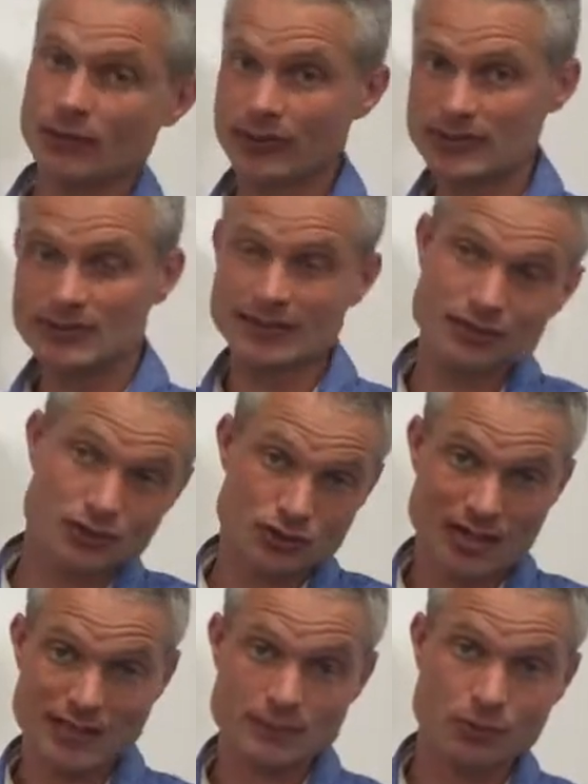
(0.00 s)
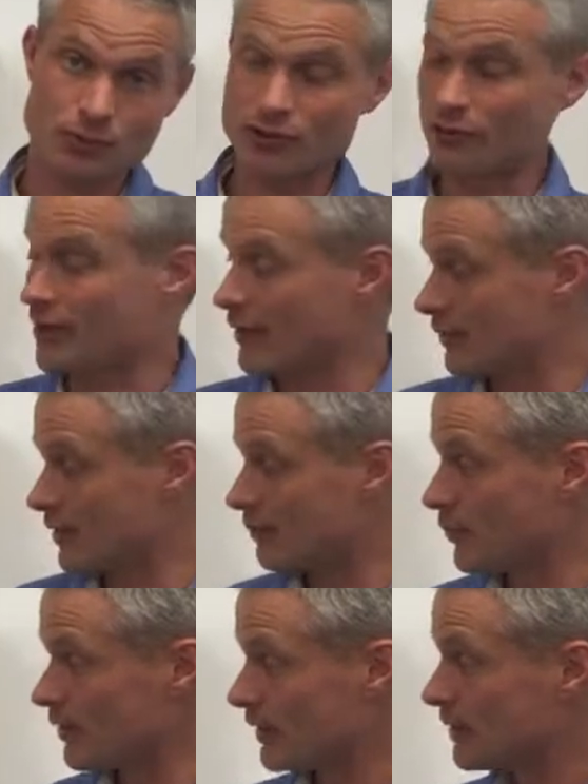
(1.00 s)
where it's then transported around our
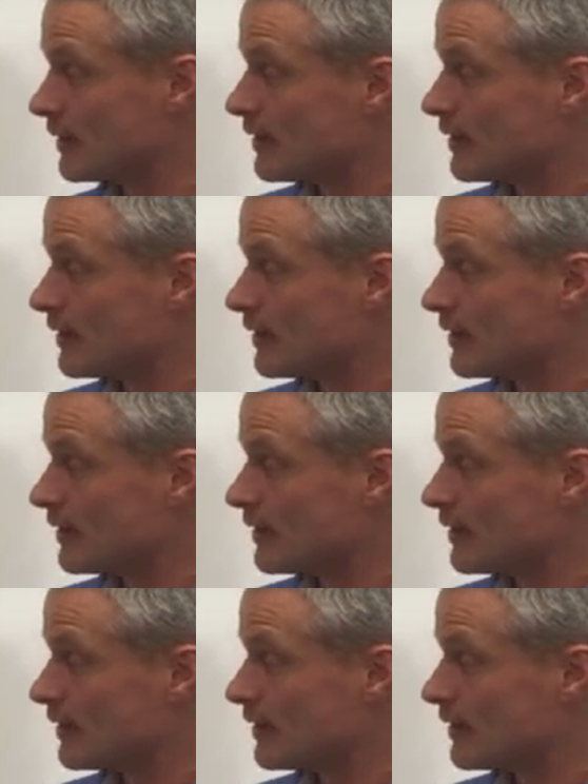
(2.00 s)
body.